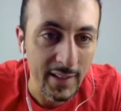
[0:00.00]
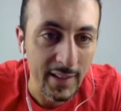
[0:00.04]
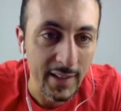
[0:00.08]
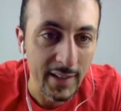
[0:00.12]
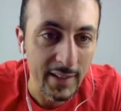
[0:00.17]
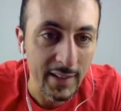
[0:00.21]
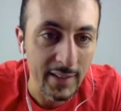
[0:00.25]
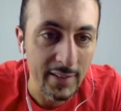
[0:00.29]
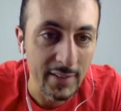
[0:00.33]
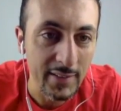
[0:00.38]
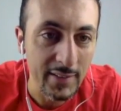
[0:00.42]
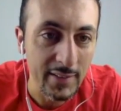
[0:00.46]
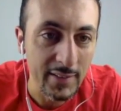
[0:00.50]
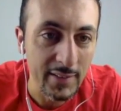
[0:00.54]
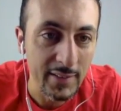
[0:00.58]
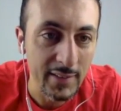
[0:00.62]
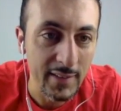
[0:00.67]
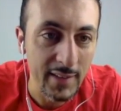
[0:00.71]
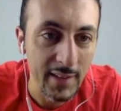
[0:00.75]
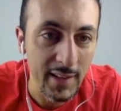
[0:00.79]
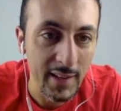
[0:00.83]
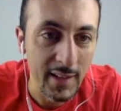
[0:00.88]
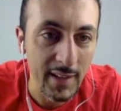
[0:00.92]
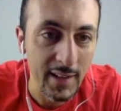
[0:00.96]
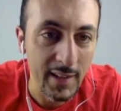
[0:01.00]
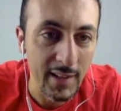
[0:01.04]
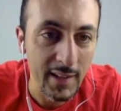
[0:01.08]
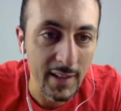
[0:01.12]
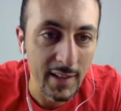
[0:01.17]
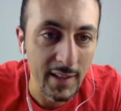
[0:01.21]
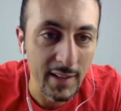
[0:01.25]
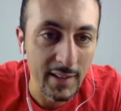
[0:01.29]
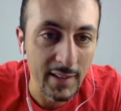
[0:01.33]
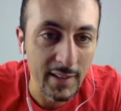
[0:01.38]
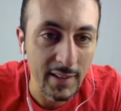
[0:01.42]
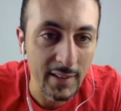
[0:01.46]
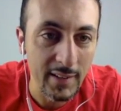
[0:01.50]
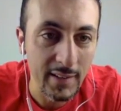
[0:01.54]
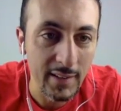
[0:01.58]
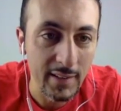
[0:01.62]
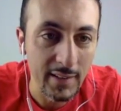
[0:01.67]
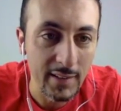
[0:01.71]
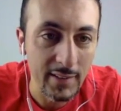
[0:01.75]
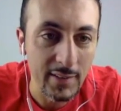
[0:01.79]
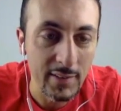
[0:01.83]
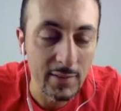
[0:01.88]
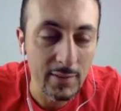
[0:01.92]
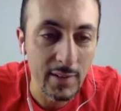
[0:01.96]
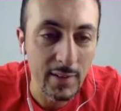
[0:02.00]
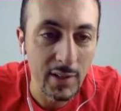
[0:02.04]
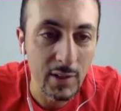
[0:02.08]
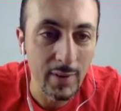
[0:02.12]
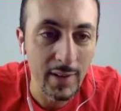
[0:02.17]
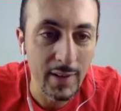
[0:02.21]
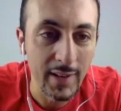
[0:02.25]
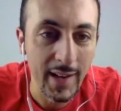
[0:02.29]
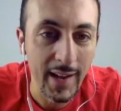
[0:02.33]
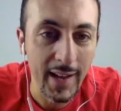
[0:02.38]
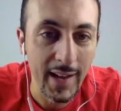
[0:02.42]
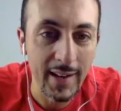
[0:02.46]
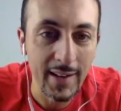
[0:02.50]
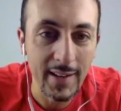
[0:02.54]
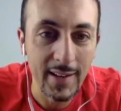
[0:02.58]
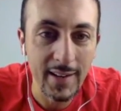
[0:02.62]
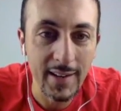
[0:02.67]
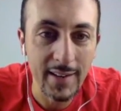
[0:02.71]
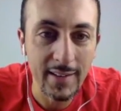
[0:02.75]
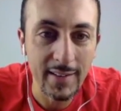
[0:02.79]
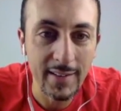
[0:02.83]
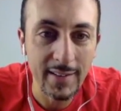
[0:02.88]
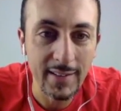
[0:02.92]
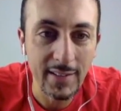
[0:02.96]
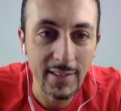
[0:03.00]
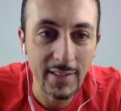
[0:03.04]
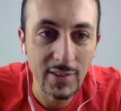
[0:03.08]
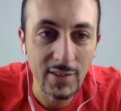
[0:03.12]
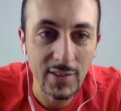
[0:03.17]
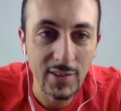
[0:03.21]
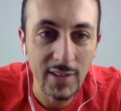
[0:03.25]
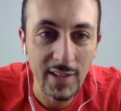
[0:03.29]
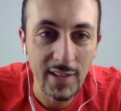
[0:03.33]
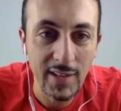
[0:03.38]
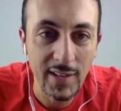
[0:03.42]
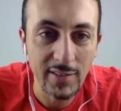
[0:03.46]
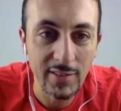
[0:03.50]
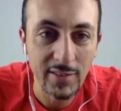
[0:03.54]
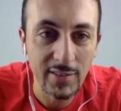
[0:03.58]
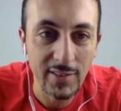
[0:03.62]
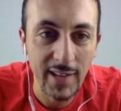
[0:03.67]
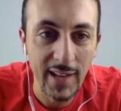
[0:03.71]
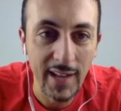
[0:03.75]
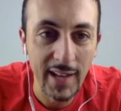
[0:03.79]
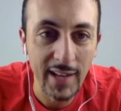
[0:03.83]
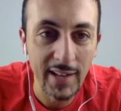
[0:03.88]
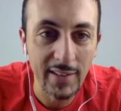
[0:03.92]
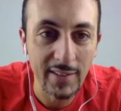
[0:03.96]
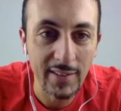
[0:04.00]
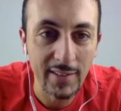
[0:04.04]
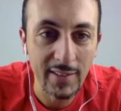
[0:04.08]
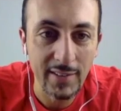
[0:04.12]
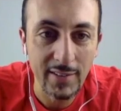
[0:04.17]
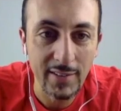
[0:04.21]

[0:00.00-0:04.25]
I'm going to say, do a quick edit here and then change their status